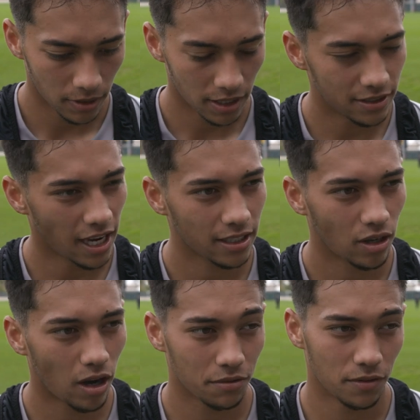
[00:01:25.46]
intact
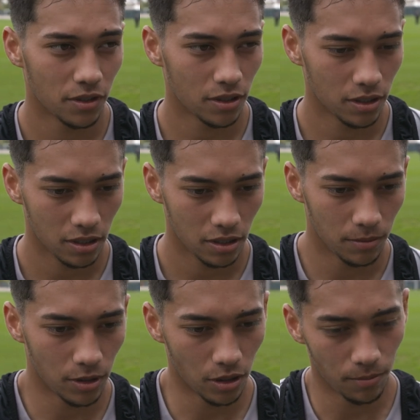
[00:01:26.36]
off the field,
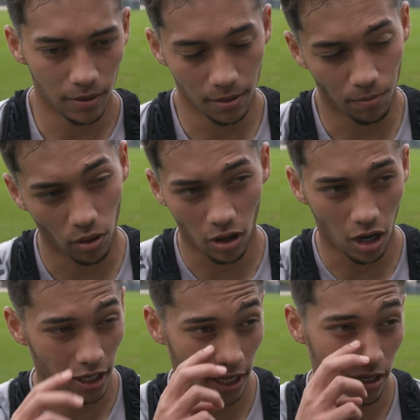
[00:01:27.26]
you know, being a pro
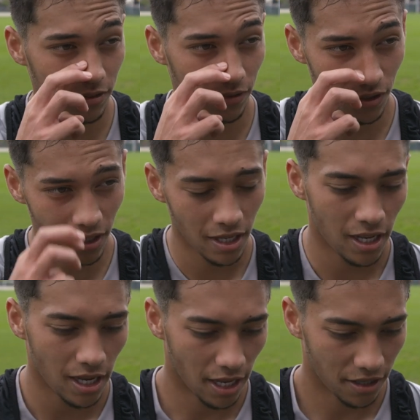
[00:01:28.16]
on and off the field.
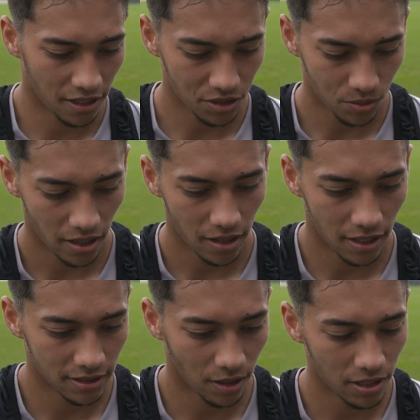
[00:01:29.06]
I think that's one of the
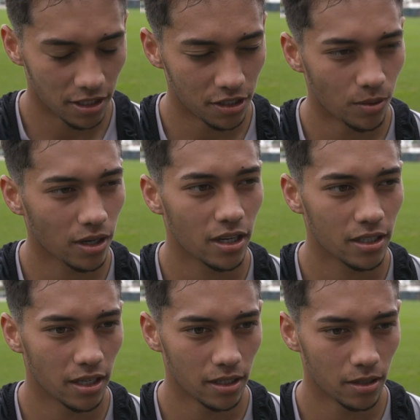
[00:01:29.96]
things I really need to work
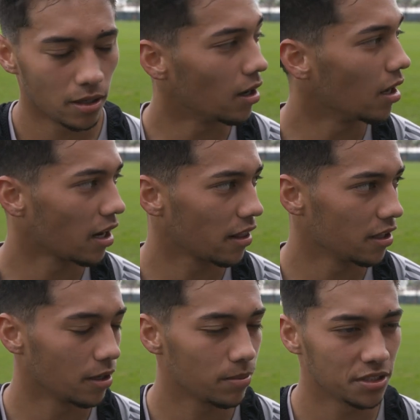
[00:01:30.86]
on, and a lot of the
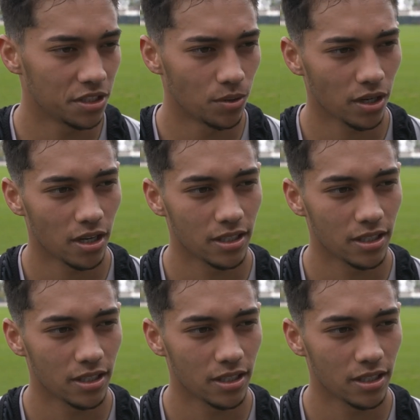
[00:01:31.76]
young players need to work